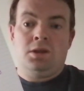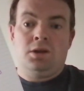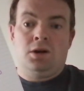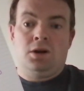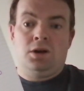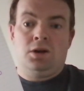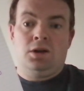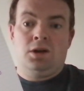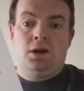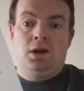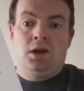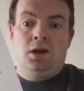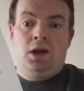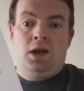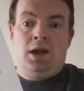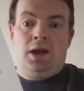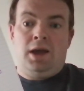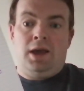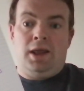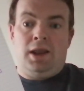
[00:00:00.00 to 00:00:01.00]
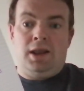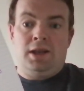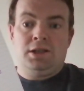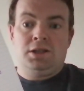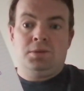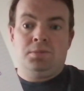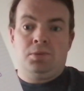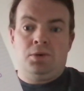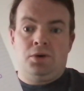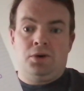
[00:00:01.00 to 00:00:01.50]
Now, it is
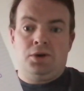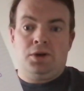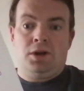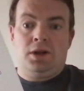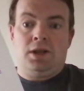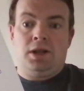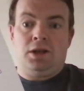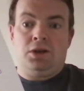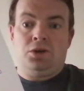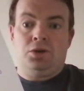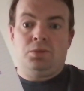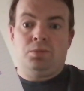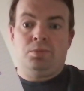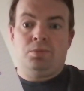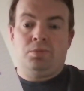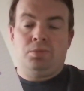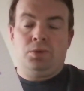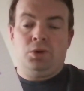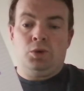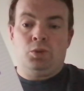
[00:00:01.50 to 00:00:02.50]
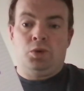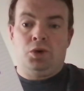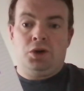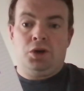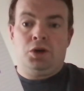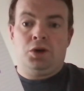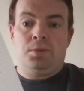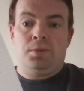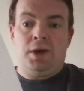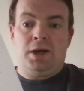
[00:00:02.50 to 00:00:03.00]
important that one of
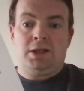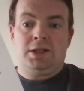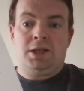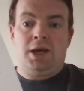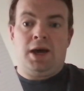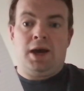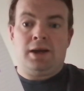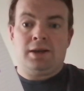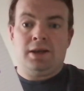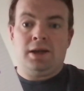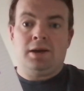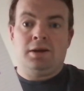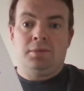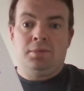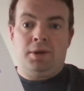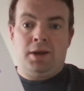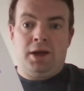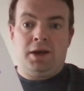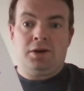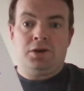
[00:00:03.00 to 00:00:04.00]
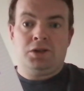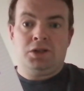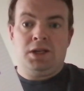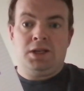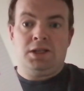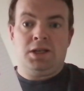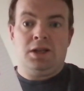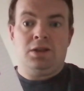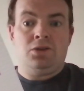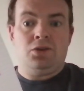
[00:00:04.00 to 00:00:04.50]
your best technical players
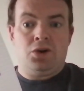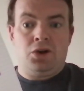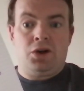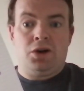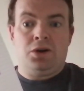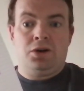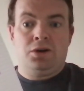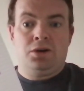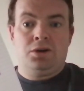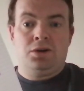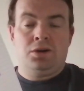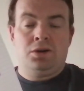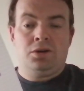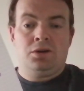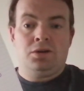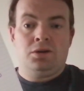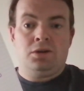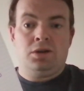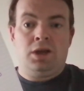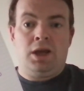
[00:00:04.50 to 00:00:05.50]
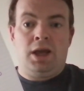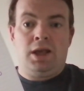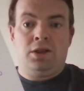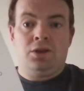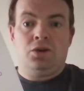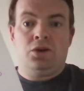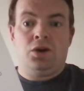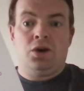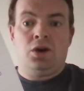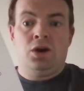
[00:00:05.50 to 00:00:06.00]
is in there,
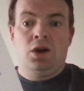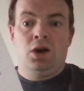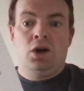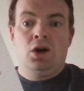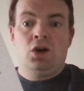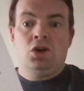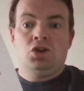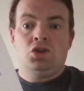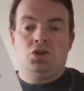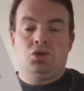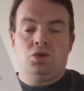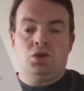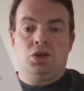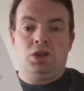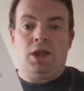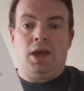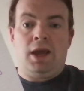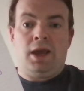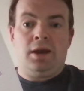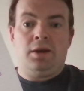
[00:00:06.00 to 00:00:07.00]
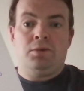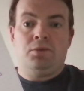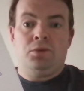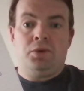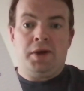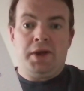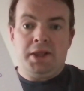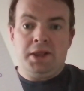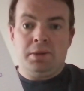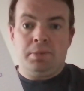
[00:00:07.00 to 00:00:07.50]
so that they can
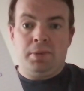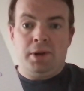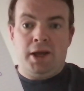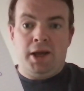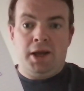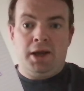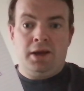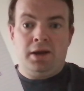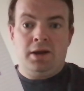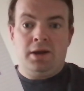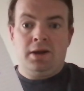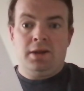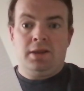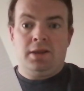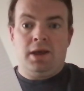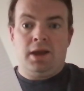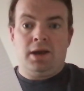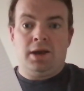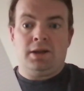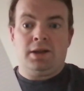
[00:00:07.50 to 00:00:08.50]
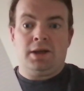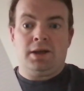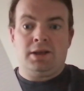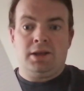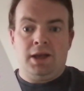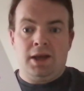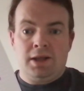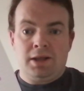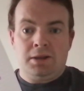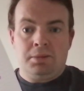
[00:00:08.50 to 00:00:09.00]
read the play, they can
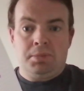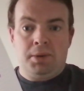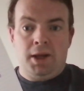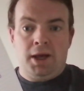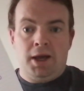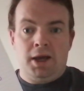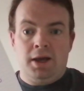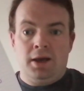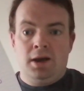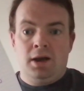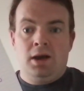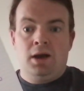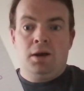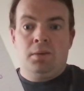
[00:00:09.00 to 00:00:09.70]
dictate the play,